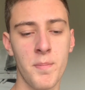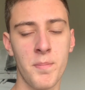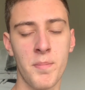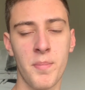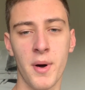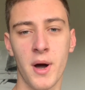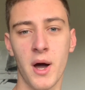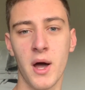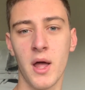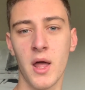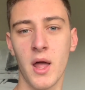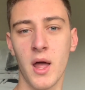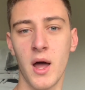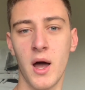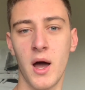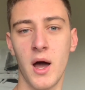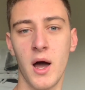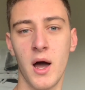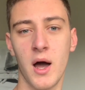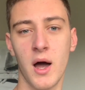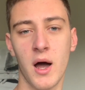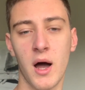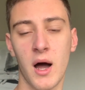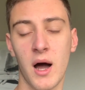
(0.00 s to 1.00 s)
but
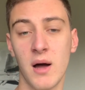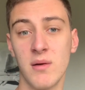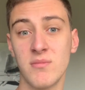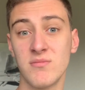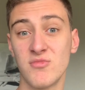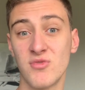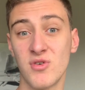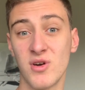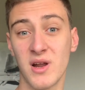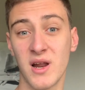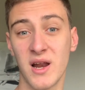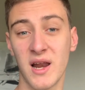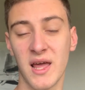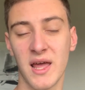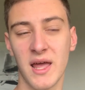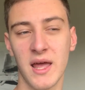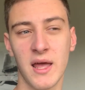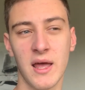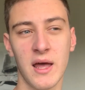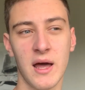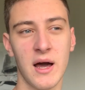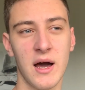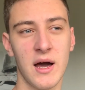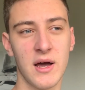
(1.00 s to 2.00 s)
I'm
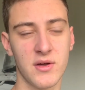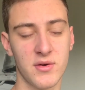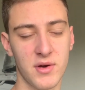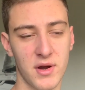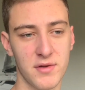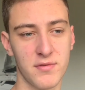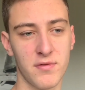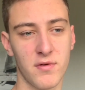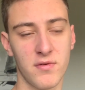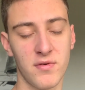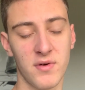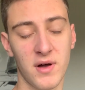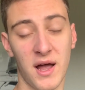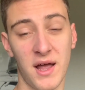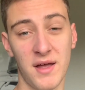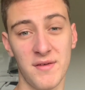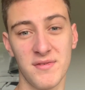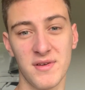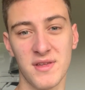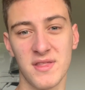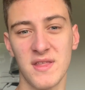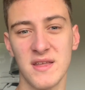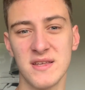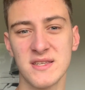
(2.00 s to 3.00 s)
really grateful for
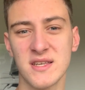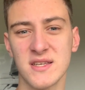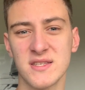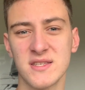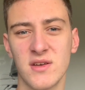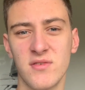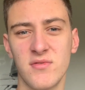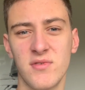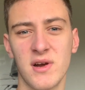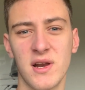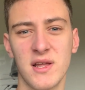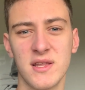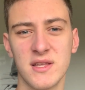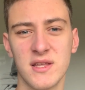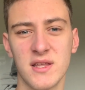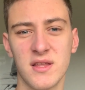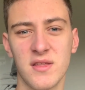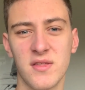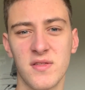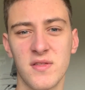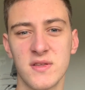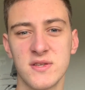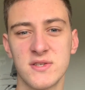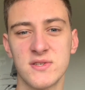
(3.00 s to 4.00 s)
having this because I really
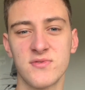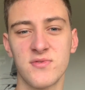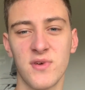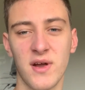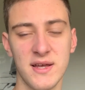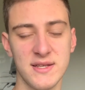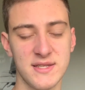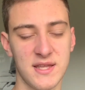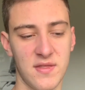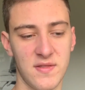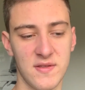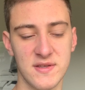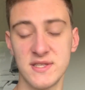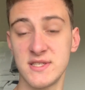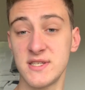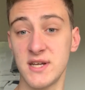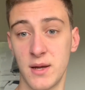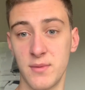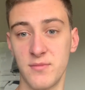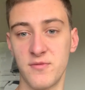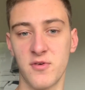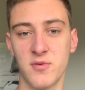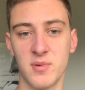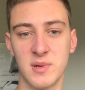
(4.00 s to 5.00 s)
needed this stress and this
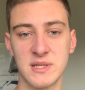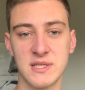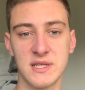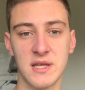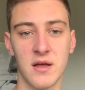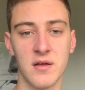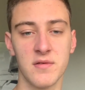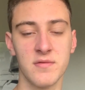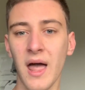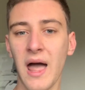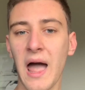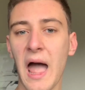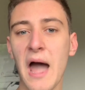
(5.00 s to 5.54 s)
time for myself.